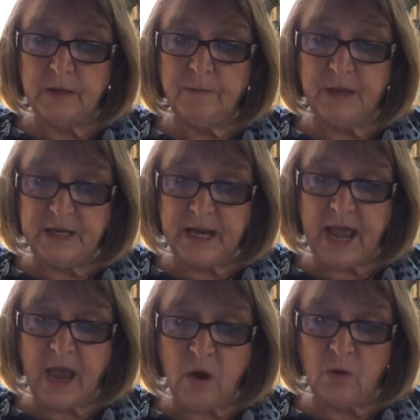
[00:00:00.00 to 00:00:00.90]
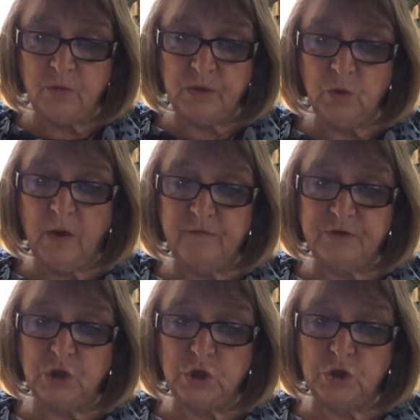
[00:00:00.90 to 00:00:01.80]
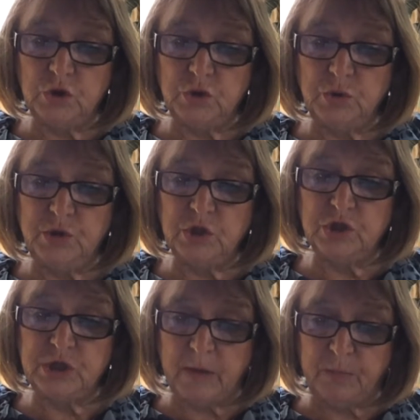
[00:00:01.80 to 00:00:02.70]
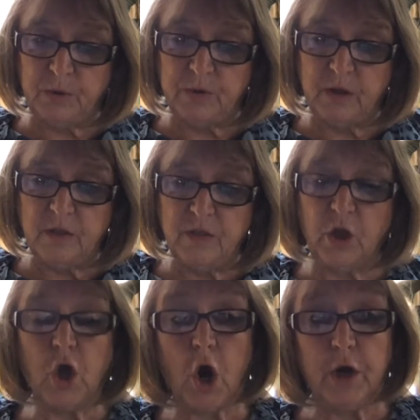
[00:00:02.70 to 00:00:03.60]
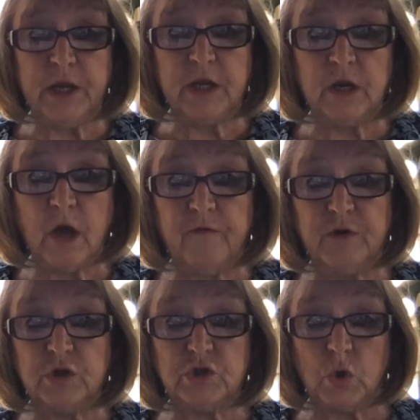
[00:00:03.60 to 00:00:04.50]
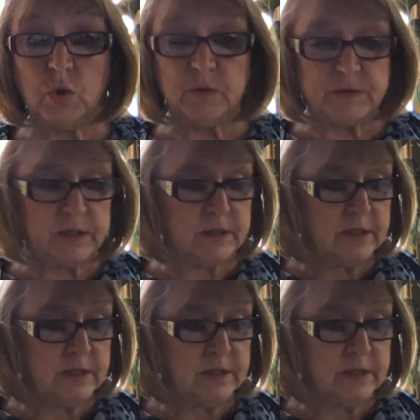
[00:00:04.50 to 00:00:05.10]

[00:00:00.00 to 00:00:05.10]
But now you have turned to your shepherd, the guardian of your souls.